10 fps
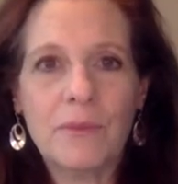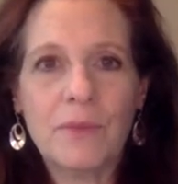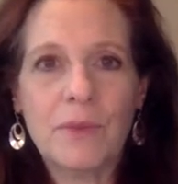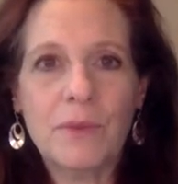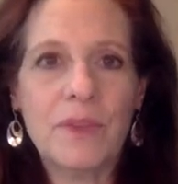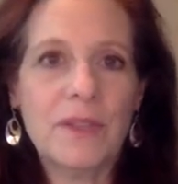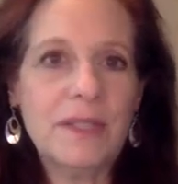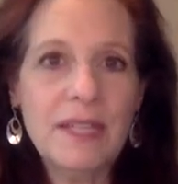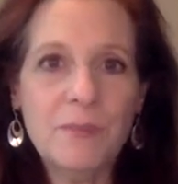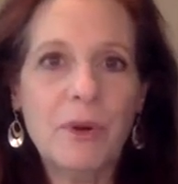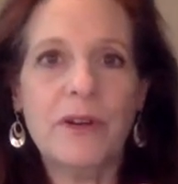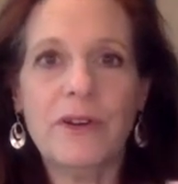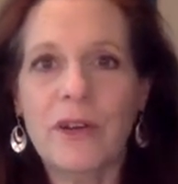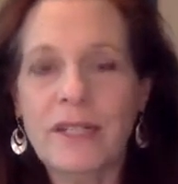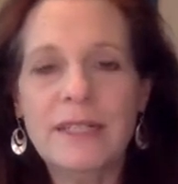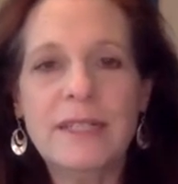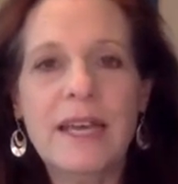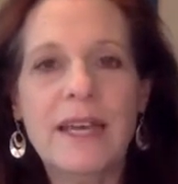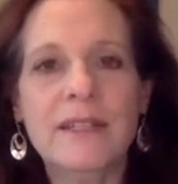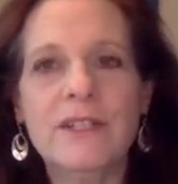with a scene partner on
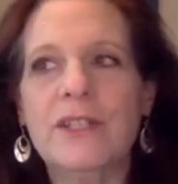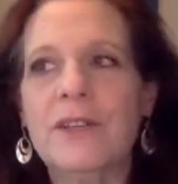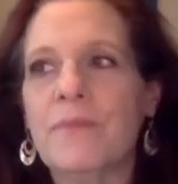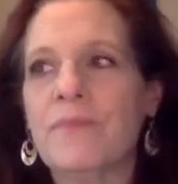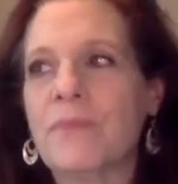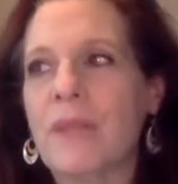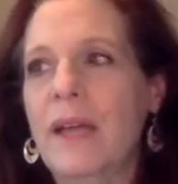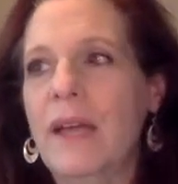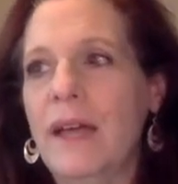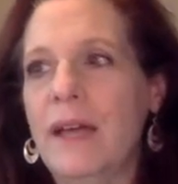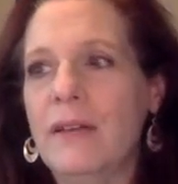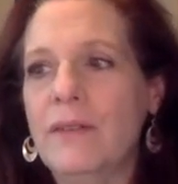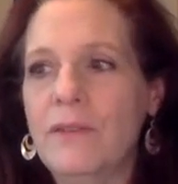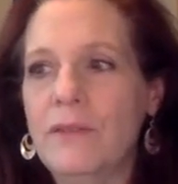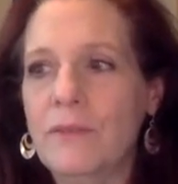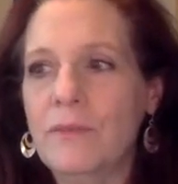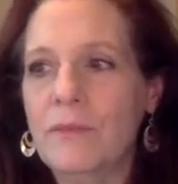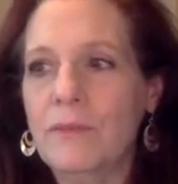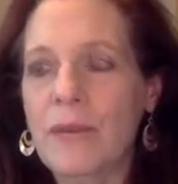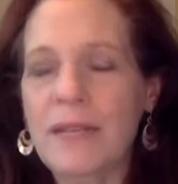stage and
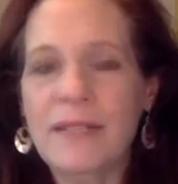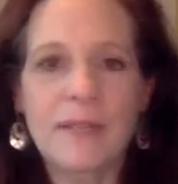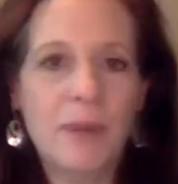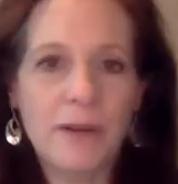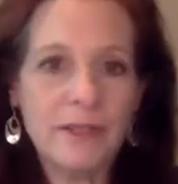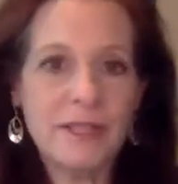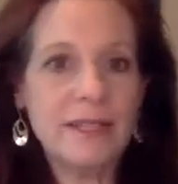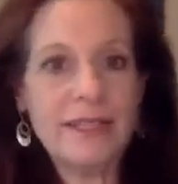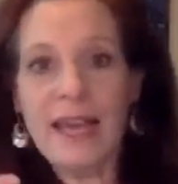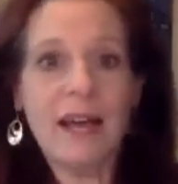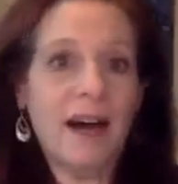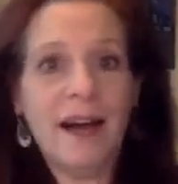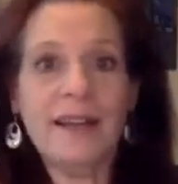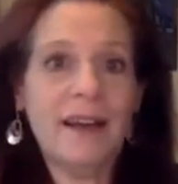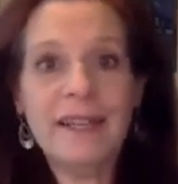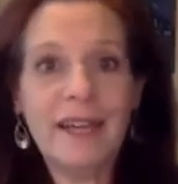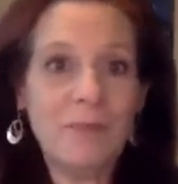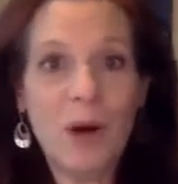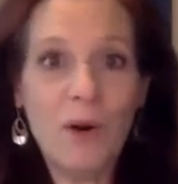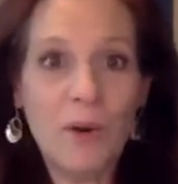my scene partner says, "Hi, honey,
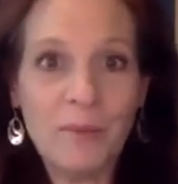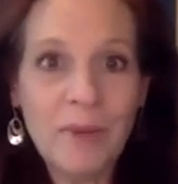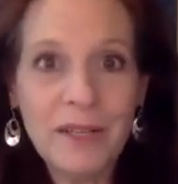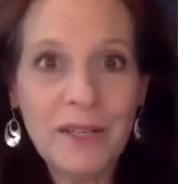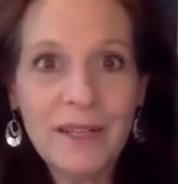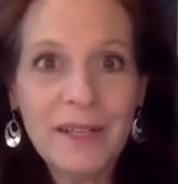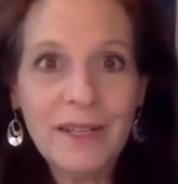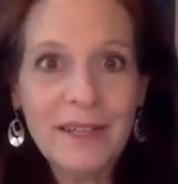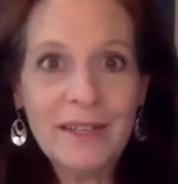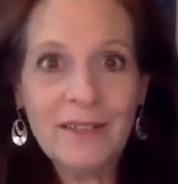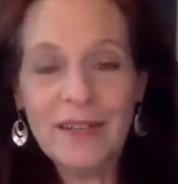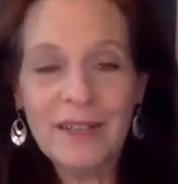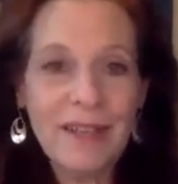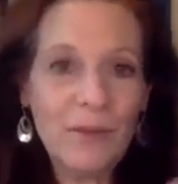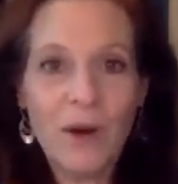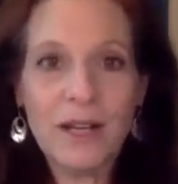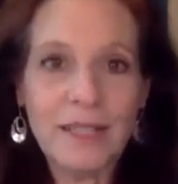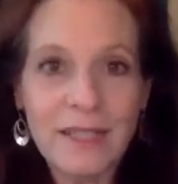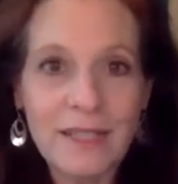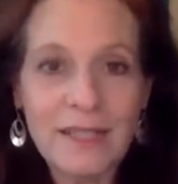I'm home," right? And they walk
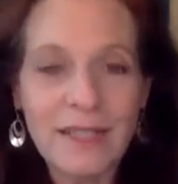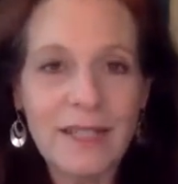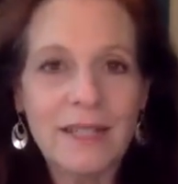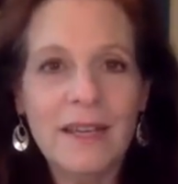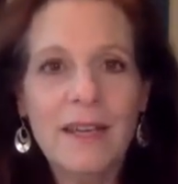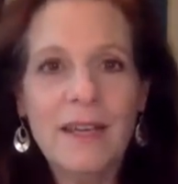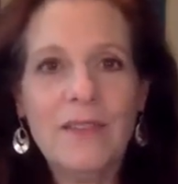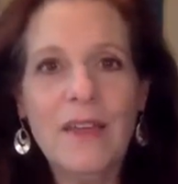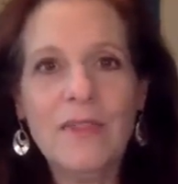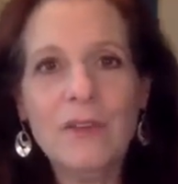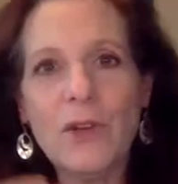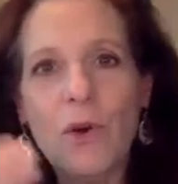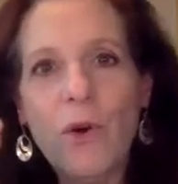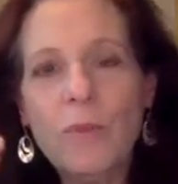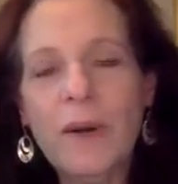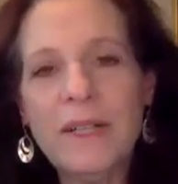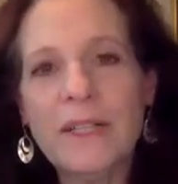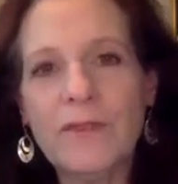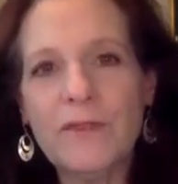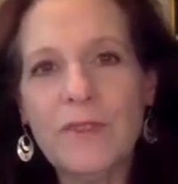into the scene, then there's a whole bunch
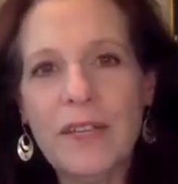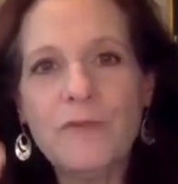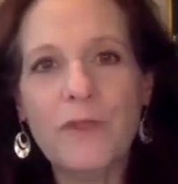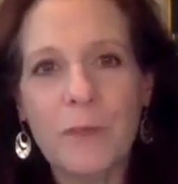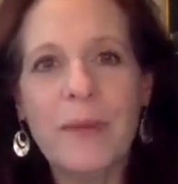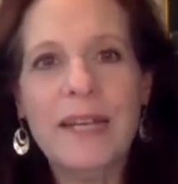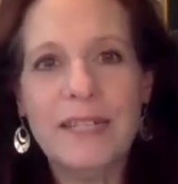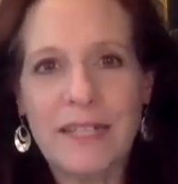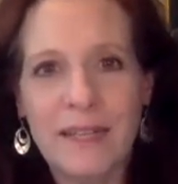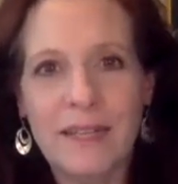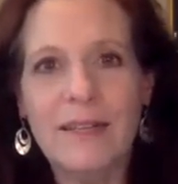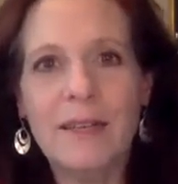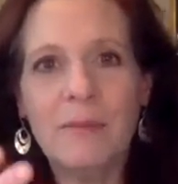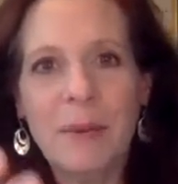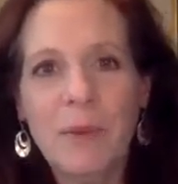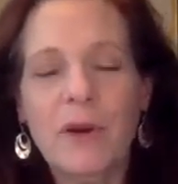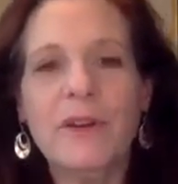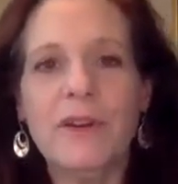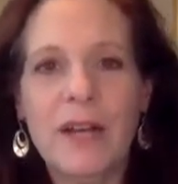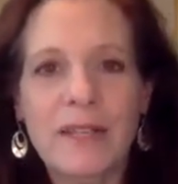of information that my
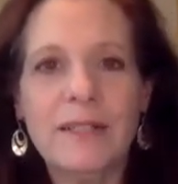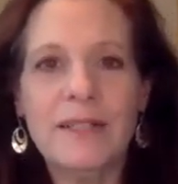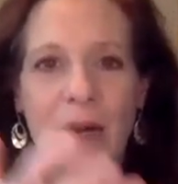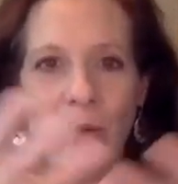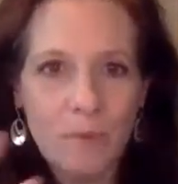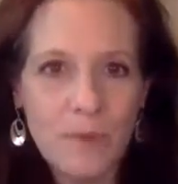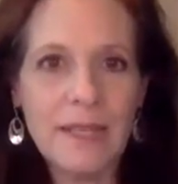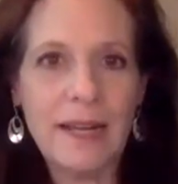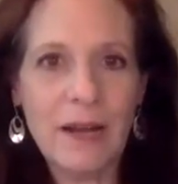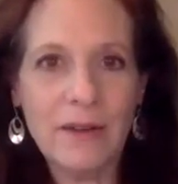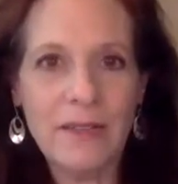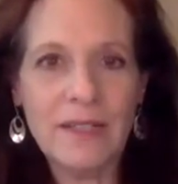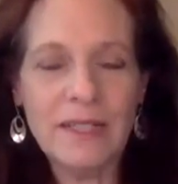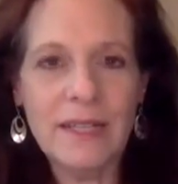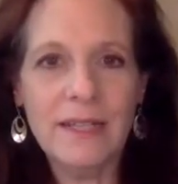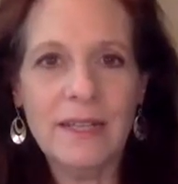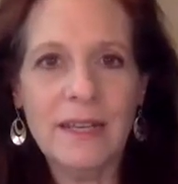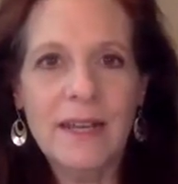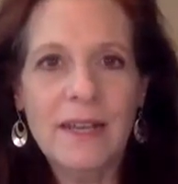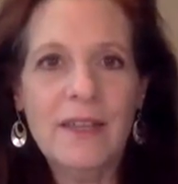partner has now set out in the scene
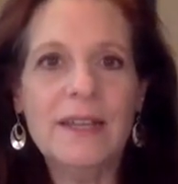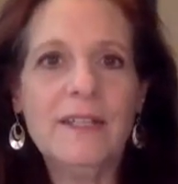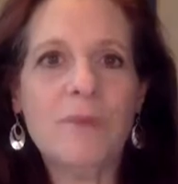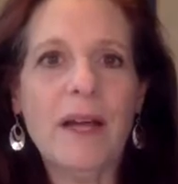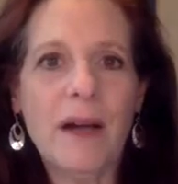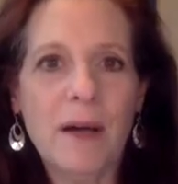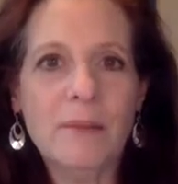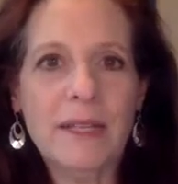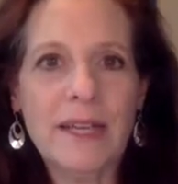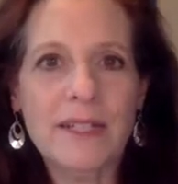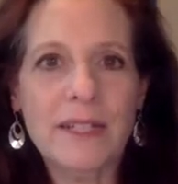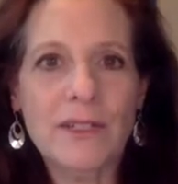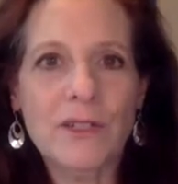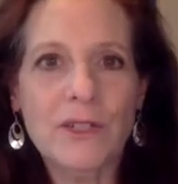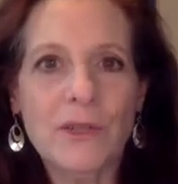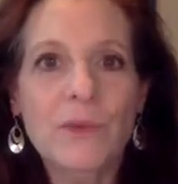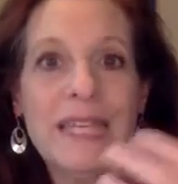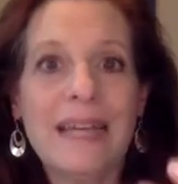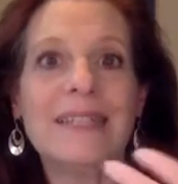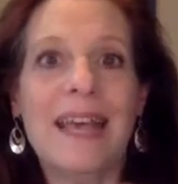that it is my obligation to
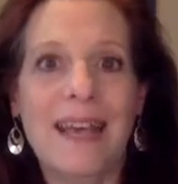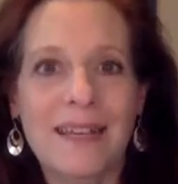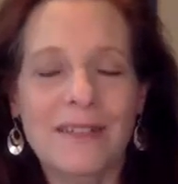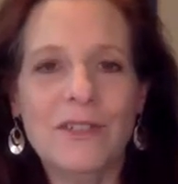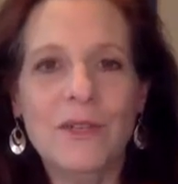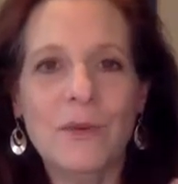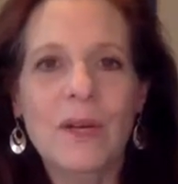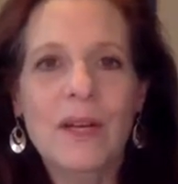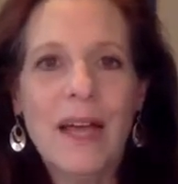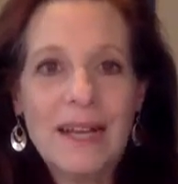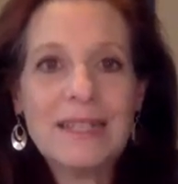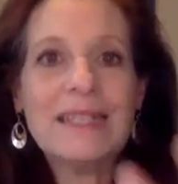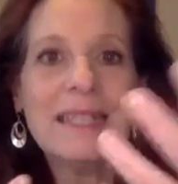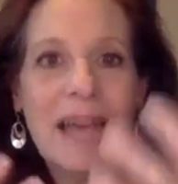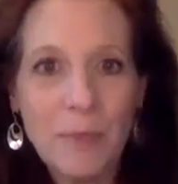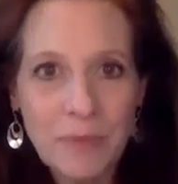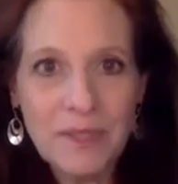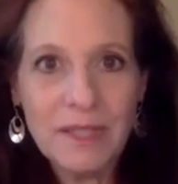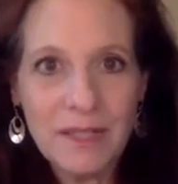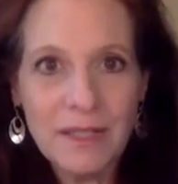yes and to
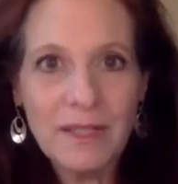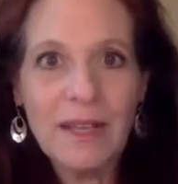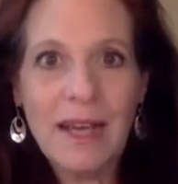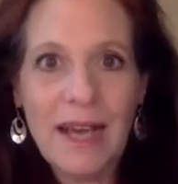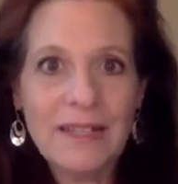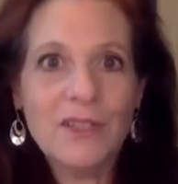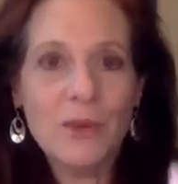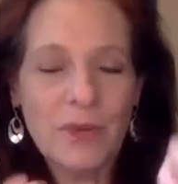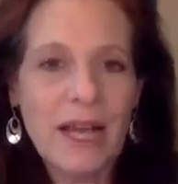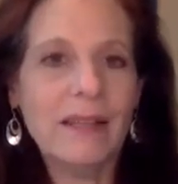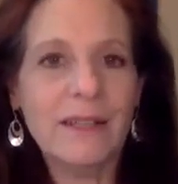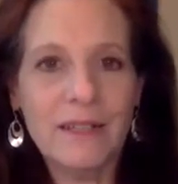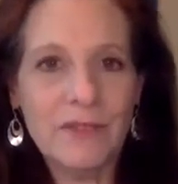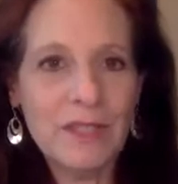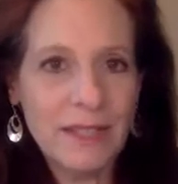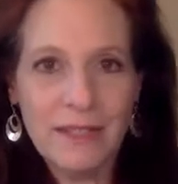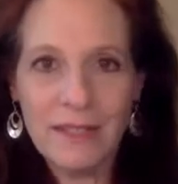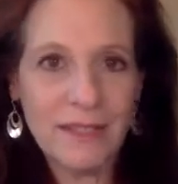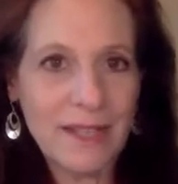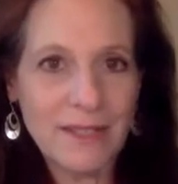accept as the reality of the scene,
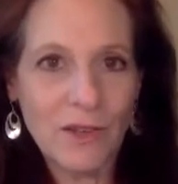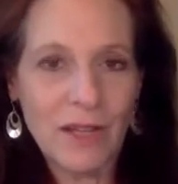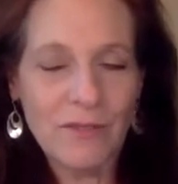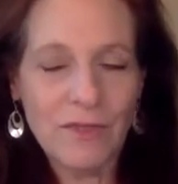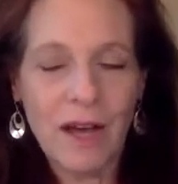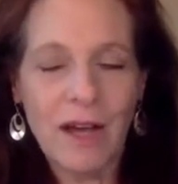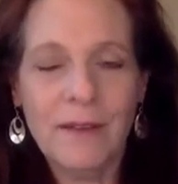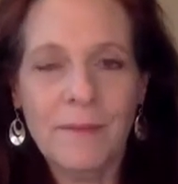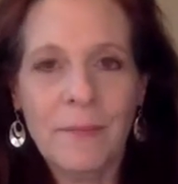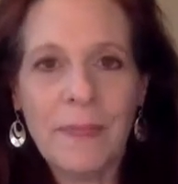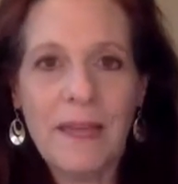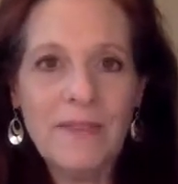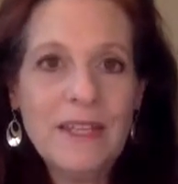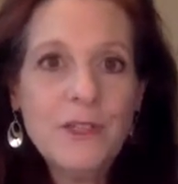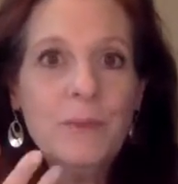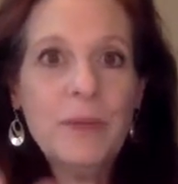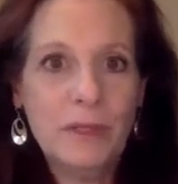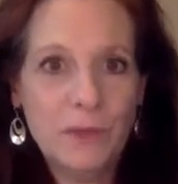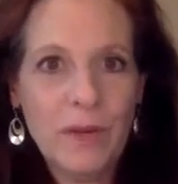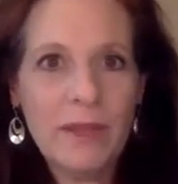because that's all I've got, and then to
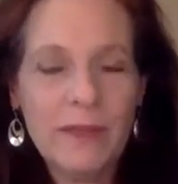build with.